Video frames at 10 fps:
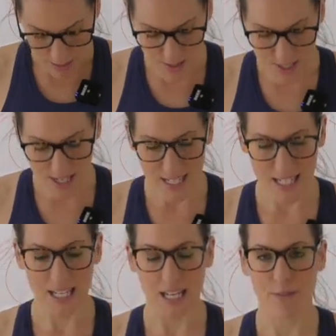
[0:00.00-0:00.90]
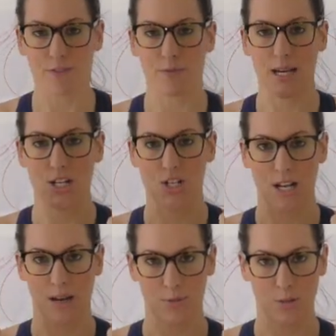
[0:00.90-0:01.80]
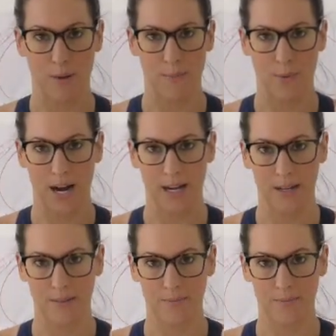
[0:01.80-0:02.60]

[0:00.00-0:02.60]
I'm sending information up to my brain.